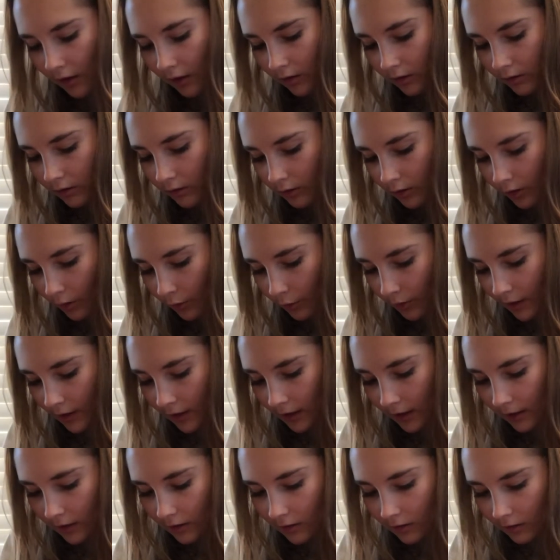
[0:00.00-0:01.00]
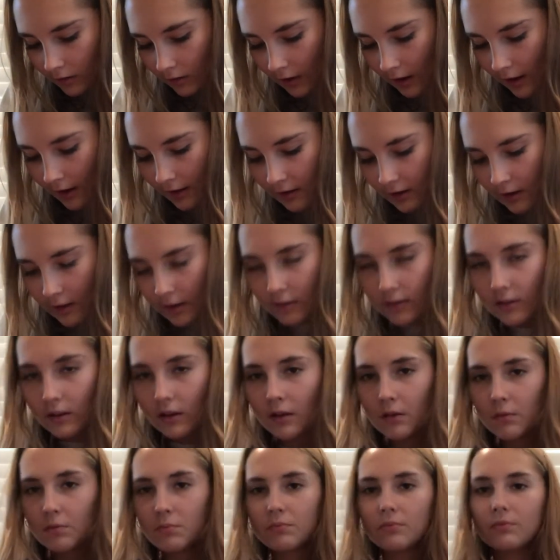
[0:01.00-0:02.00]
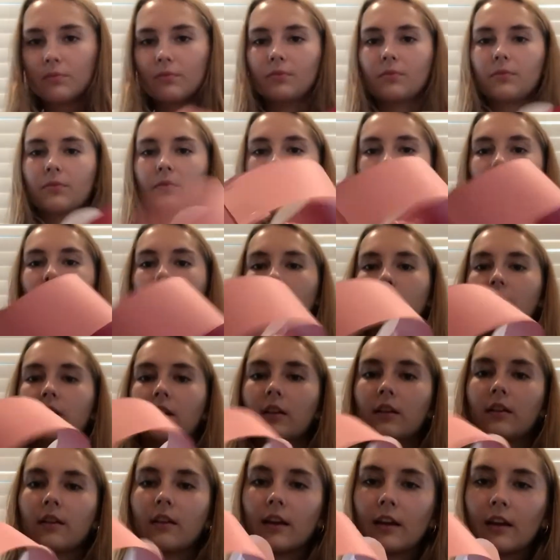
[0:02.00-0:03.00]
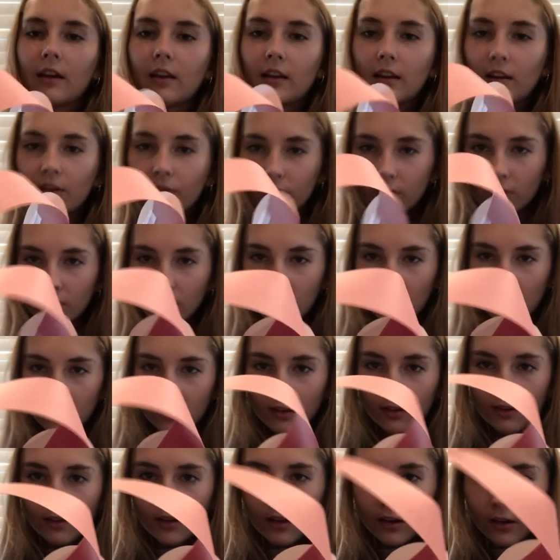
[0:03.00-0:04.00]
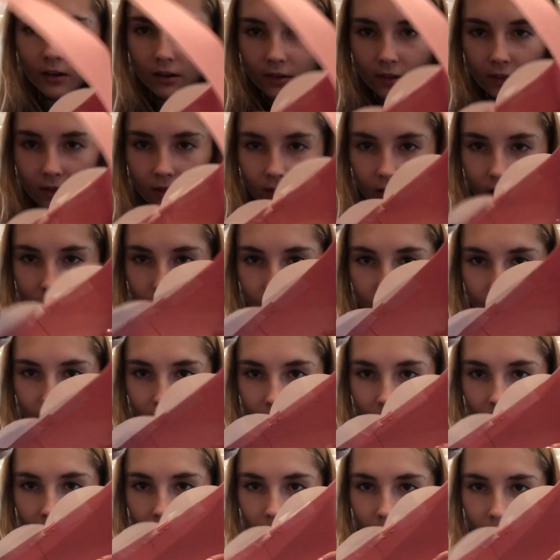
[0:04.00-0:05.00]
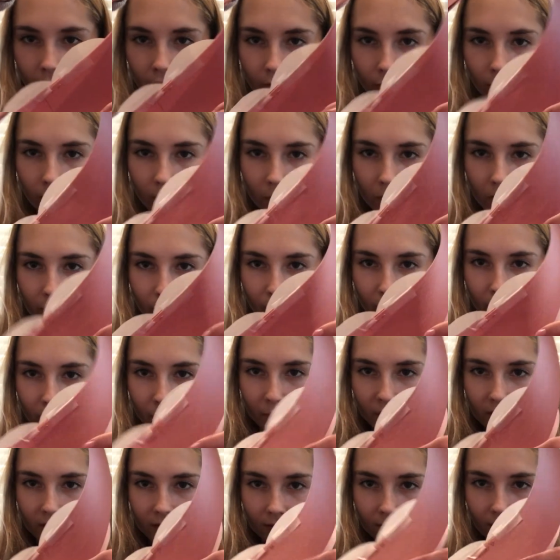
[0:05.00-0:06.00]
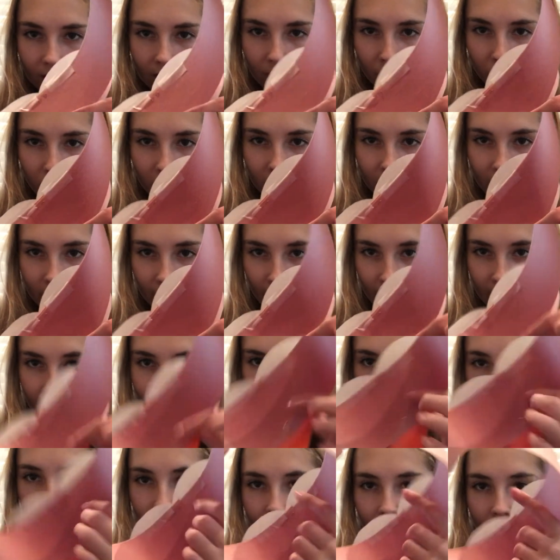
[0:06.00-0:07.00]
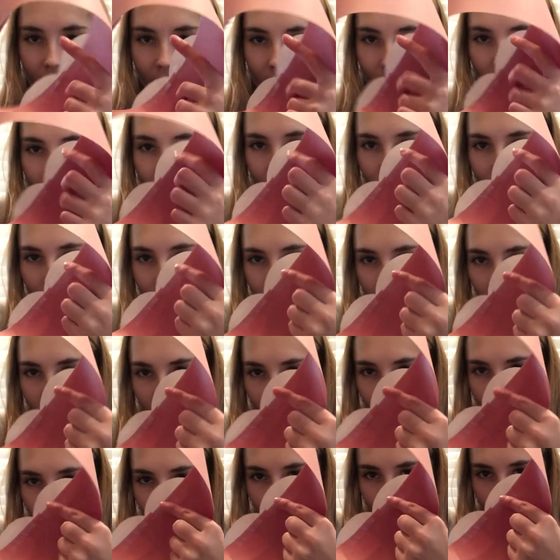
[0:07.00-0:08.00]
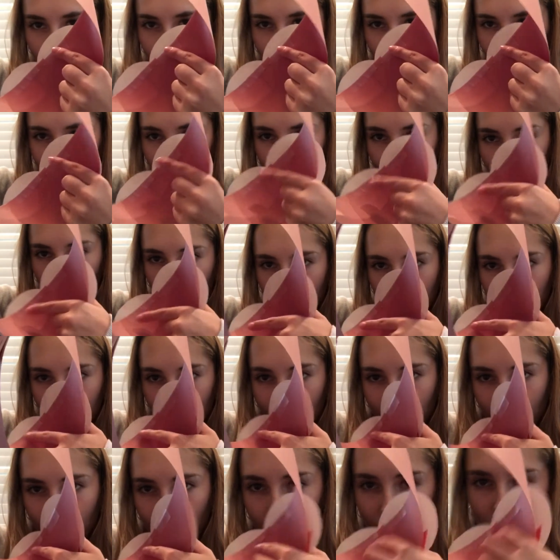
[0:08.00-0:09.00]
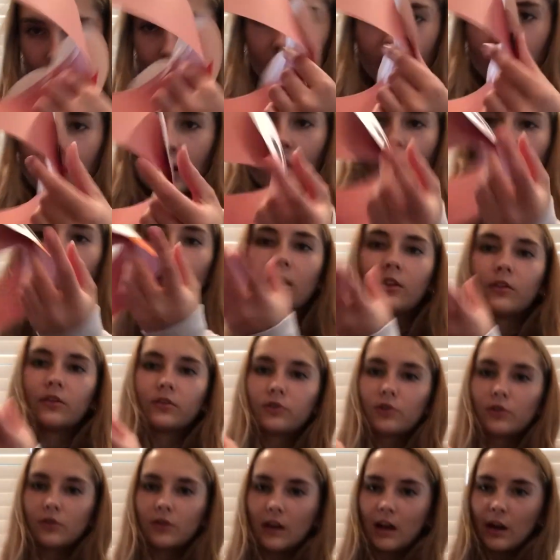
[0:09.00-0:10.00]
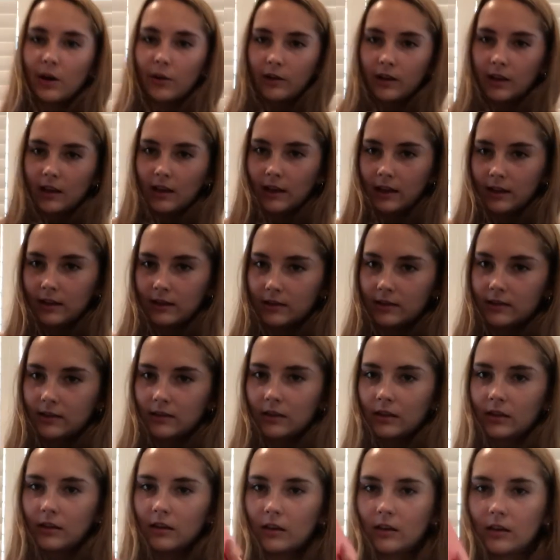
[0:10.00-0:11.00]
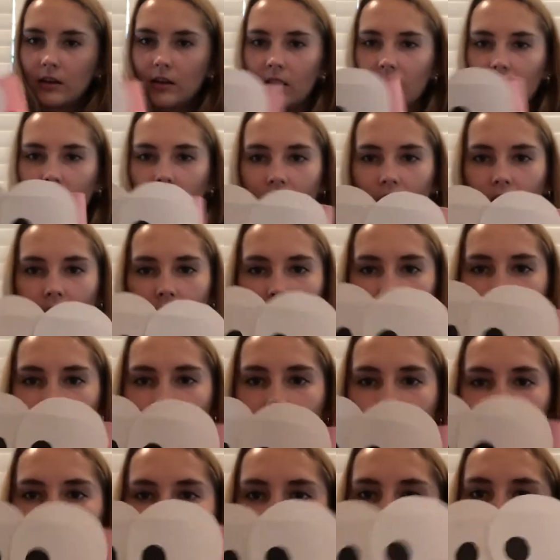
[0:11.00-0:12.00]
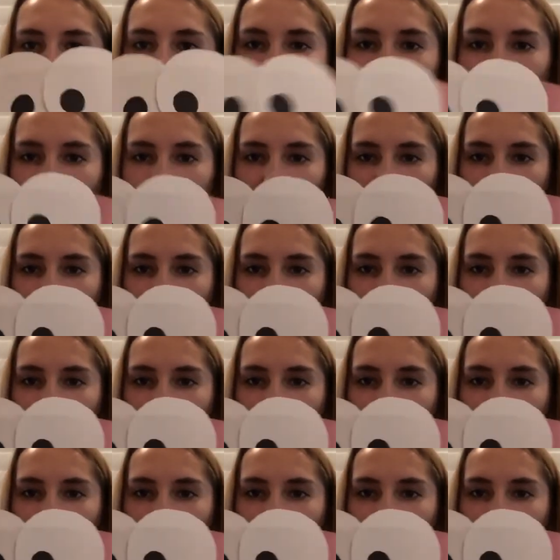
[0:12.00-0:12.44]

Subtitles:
So what it kind of ends up looking like, if you can see it on the inside, we put one piece of tape here, and then another one here, and another one here. So now it's stuck in place.